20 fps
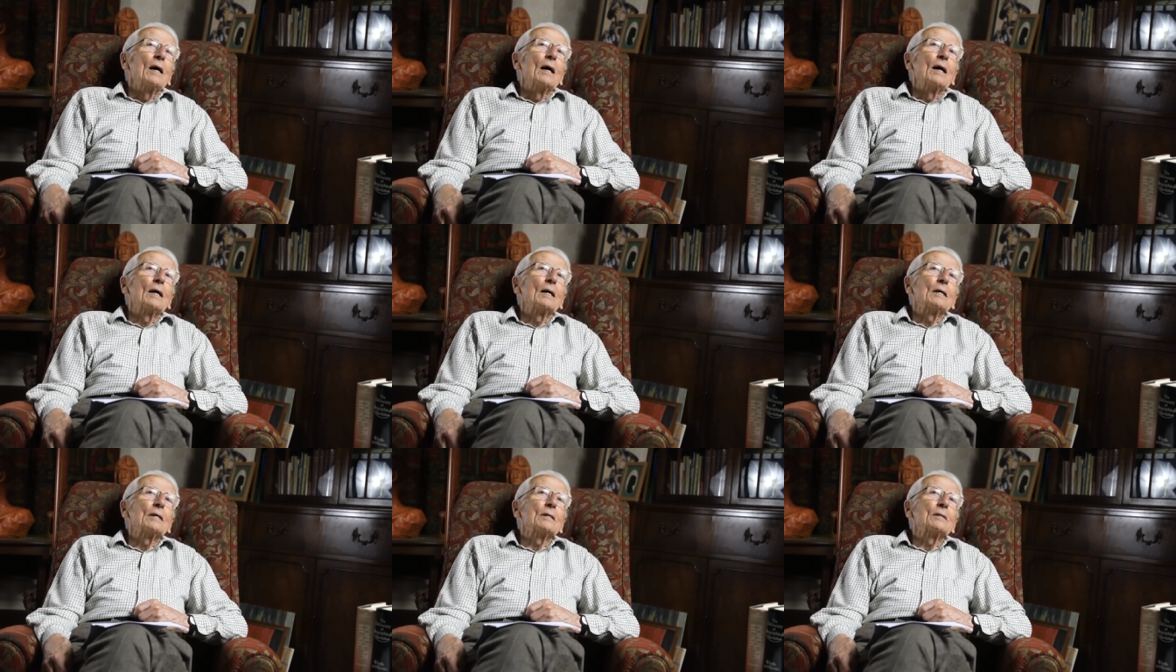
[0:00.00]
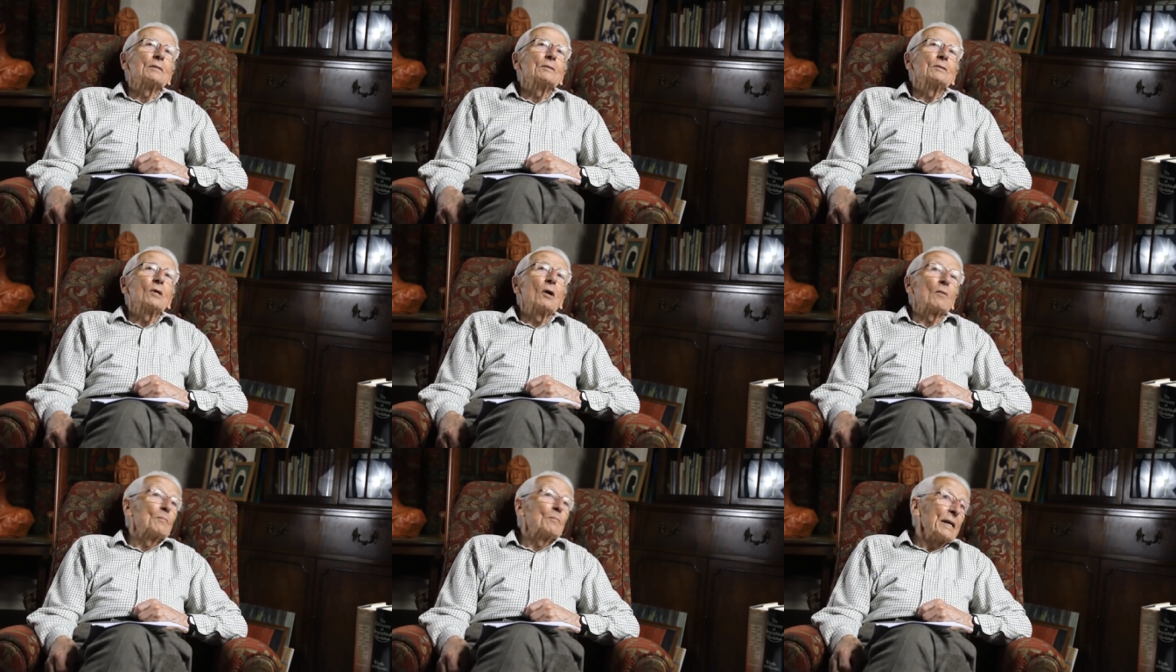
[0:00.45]
Uh,
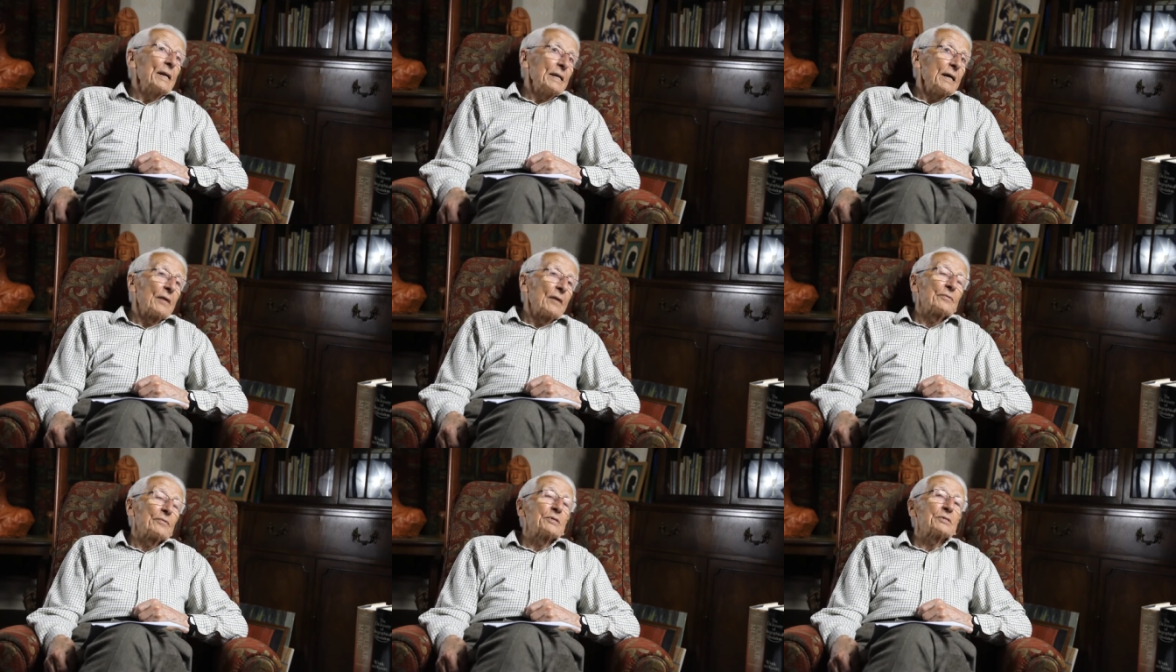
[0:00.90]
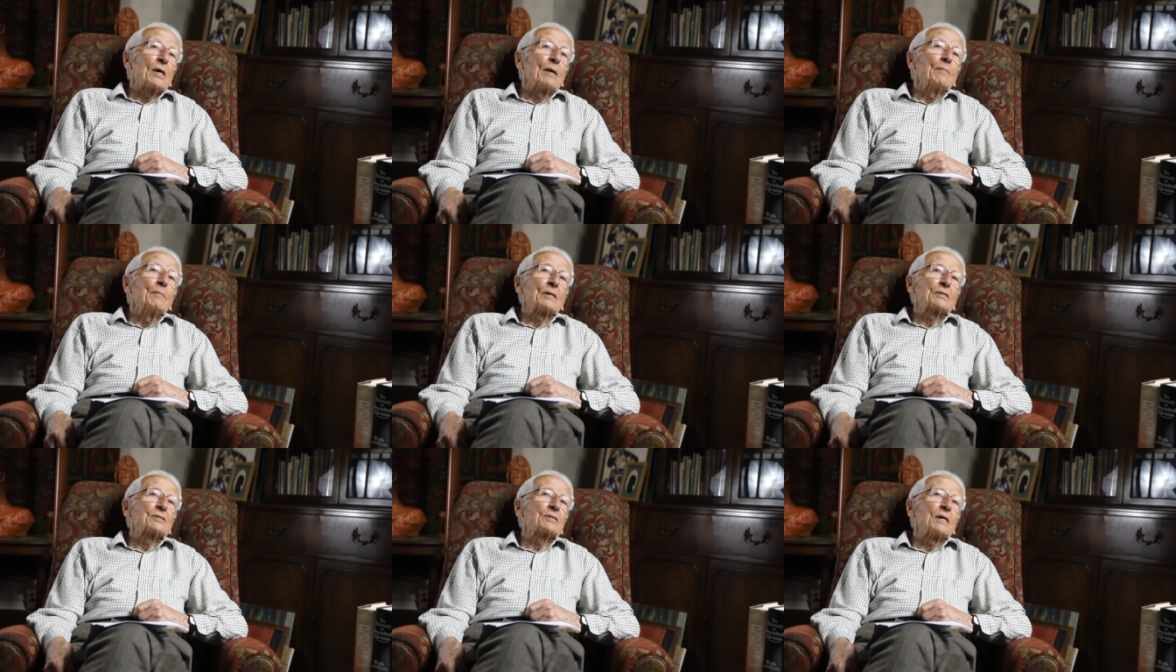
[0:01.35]
not many others, I
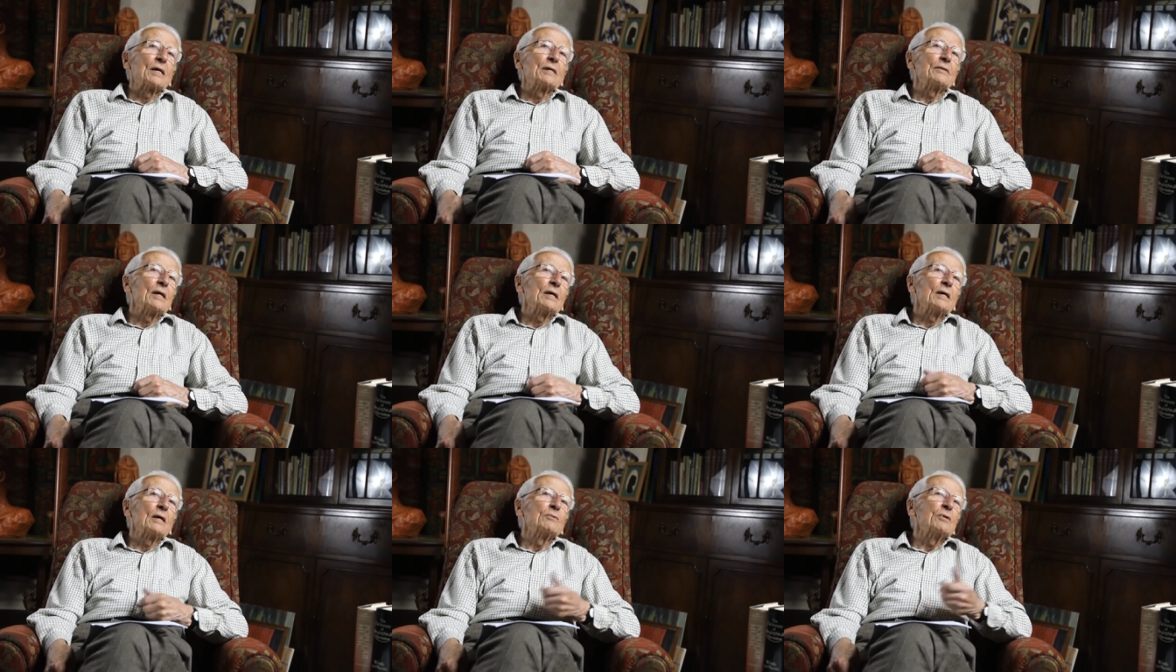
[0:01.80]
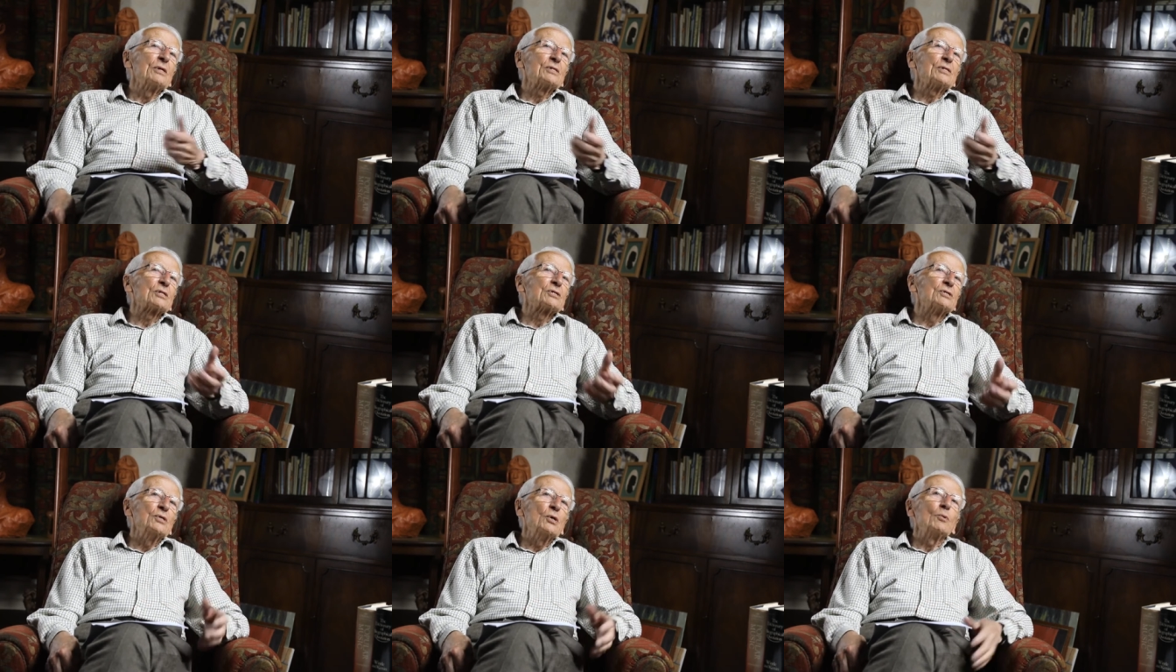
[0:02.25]
must say. They only
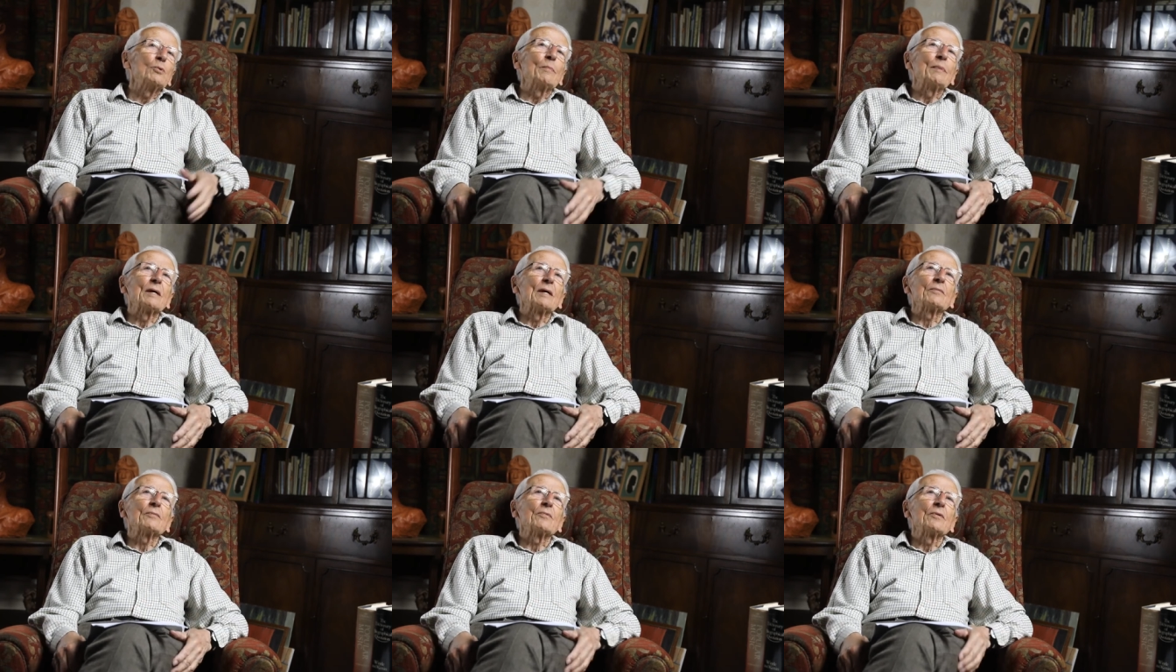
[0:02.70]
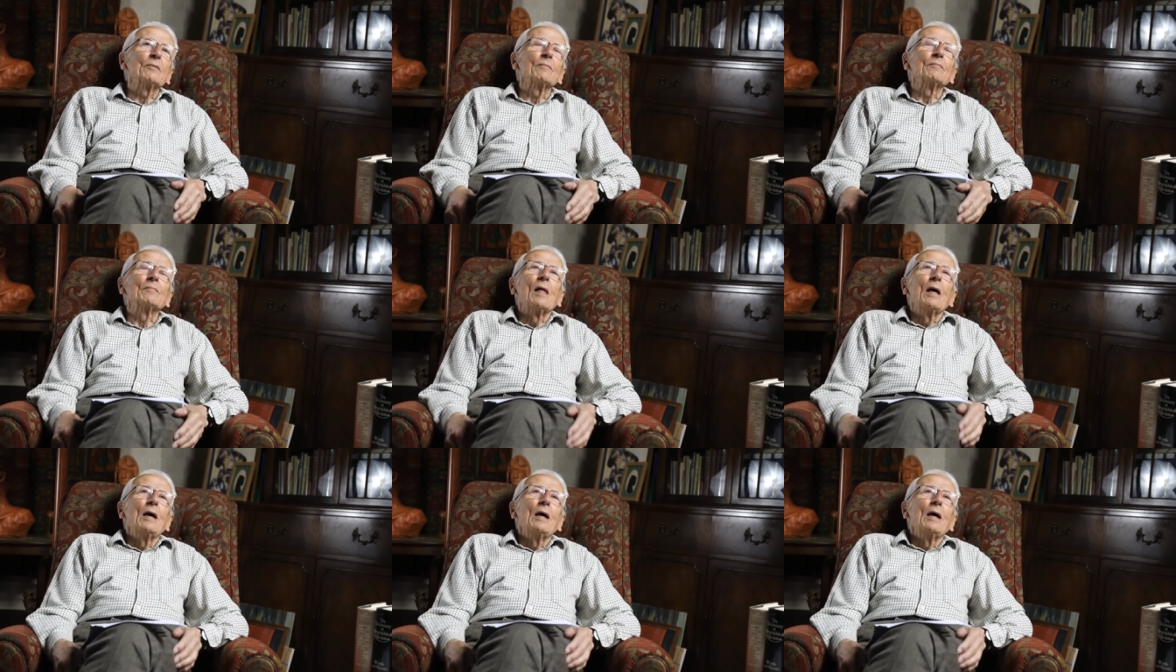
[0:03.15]
just knew about them,